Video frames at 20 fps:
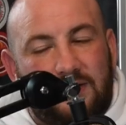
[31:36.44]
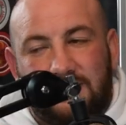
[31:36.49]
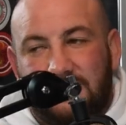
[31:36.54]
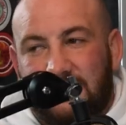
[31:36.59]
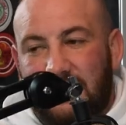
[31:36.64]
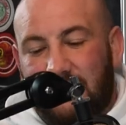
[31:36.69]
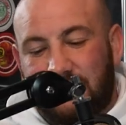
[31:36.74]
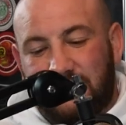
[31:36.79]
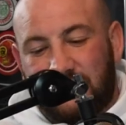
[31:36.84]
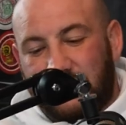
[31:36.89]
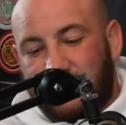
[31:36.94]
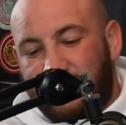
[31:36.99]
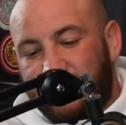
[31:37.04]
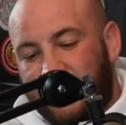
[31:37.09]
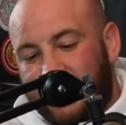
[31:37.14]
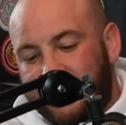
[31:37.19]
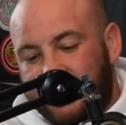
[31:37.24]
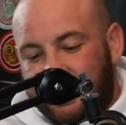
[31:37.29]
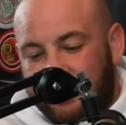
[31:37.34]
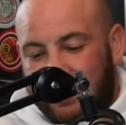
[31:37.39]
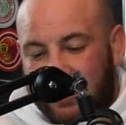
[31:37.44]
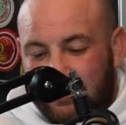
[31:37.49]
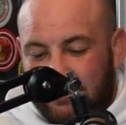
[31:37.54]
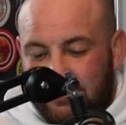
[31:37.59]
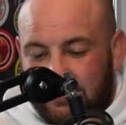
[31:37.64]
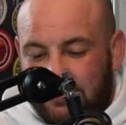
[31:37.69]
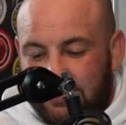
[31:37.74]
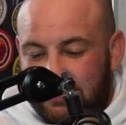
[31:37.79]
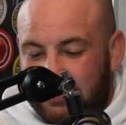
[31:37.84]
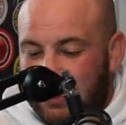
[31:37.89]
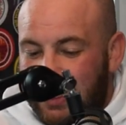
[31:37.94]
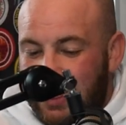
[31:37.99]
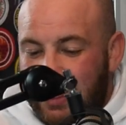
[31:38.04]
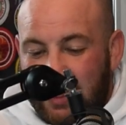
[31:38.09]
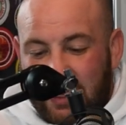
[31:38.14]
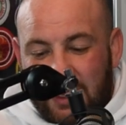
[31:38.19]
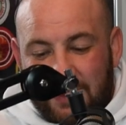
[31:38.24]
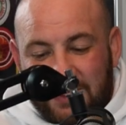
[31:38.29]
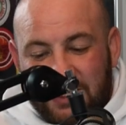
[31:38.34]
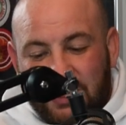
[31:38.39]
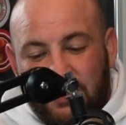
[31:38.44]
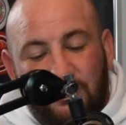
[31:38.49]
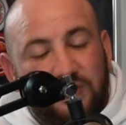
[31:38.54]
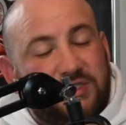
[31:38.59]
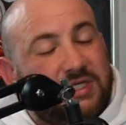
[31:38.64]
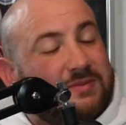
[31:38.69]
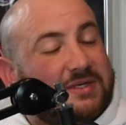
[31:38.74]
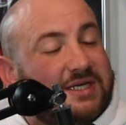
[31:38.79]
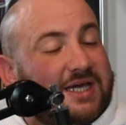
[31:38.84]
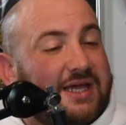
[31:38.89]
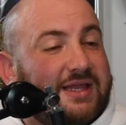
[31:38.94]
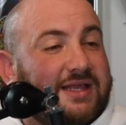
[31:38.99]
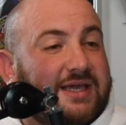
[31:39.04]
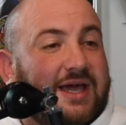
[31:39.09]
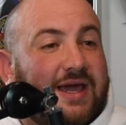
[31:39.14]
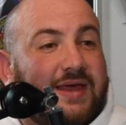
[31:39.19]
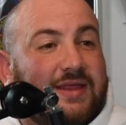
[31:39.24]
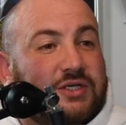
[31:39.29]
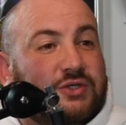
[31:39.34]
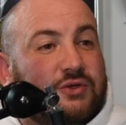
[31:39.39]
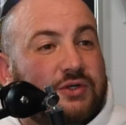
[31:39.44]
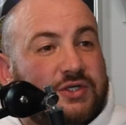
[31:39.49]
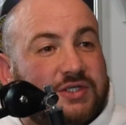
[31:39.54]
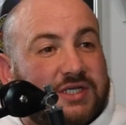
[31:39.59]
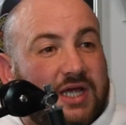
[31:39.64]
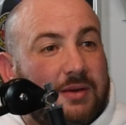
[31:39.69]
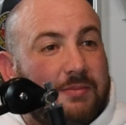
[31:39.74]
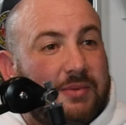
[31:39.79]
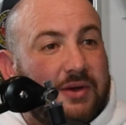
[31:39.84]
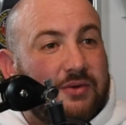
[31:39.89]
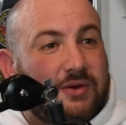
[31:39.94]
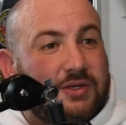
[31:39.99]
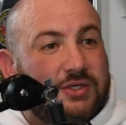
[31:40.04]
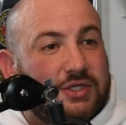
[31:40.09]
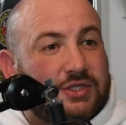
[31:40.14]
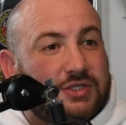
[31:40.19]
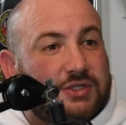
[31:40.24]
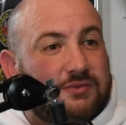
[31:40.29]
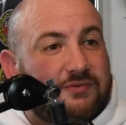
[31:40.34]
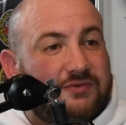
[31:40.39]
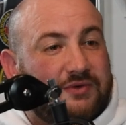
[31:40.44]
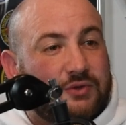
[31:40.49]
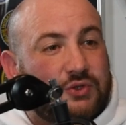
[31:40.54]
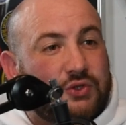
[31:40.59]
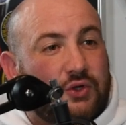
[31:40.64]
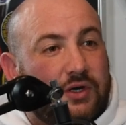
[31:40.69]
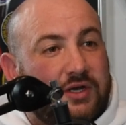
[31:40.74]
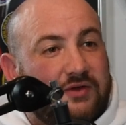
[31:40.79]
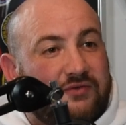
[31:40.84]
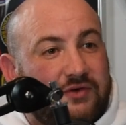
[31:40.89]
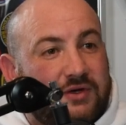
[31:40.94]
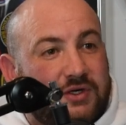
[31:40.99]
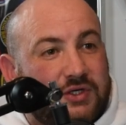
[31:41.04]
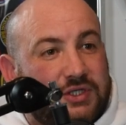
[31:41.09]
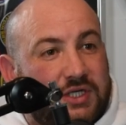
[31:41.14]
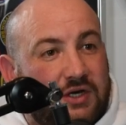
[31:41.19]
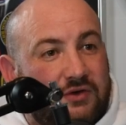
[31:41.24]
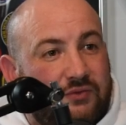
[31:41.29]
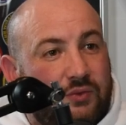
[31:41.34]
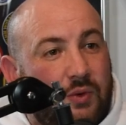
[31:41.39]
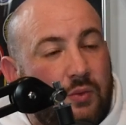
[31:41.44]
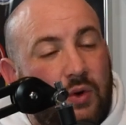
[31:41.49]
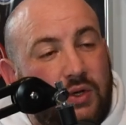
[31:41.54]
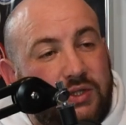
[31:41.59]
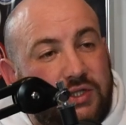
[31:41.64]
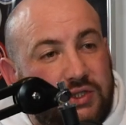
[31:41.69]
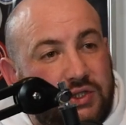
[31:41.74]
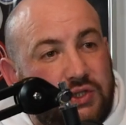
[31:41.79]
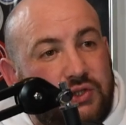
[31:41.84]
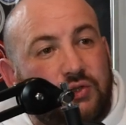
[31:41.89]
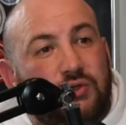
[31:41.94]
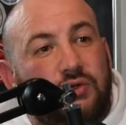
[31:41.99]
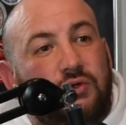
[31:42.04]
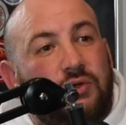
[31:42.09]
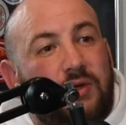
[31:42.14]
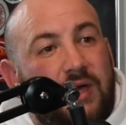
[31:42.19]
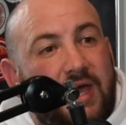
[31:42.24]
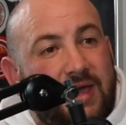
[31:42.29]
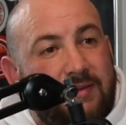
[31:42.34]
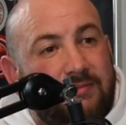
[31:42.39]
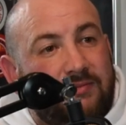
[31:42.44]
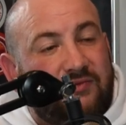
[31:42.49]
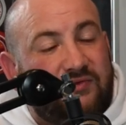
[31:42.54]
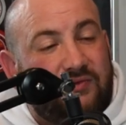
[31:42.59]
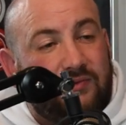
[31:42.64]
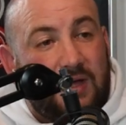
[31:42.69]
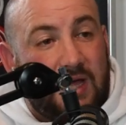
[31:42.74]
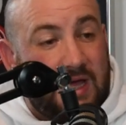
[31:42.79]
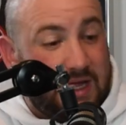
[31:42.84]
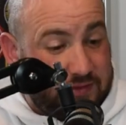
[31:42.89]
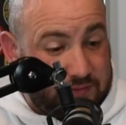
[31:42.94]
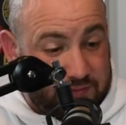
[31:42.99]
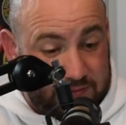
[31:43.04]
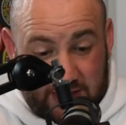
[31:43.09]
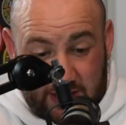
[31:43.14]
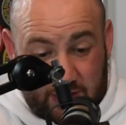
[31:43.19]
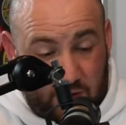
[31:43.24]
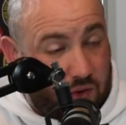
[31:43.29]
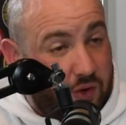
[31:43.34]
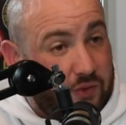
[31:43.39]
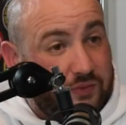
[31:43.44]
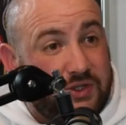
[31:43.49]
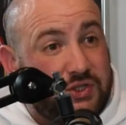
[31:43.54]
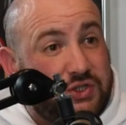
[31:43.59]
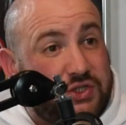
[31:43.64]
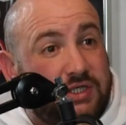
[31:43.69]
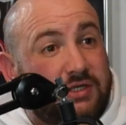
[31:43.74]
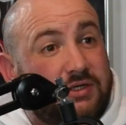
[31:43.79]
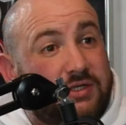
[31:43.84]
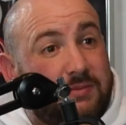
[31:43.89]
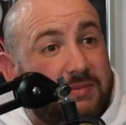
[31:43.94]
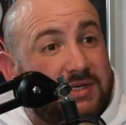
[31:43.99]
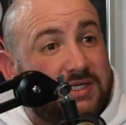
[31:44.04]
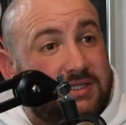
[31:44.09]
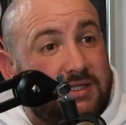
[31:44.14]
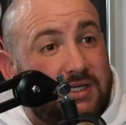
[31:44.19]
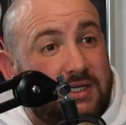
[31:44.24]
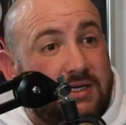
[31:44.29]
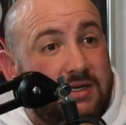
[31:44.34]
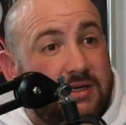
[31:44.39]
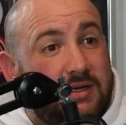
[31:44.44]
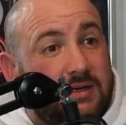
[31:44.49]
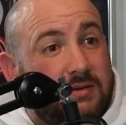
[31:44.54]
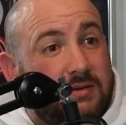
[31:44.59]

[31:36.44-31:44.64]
that's absolutely tragic, mate. I'm, I mean, you don't seem the kind of guy that's going to sit about and just feel sorry for yourself. What, what did you do um, all this year to basically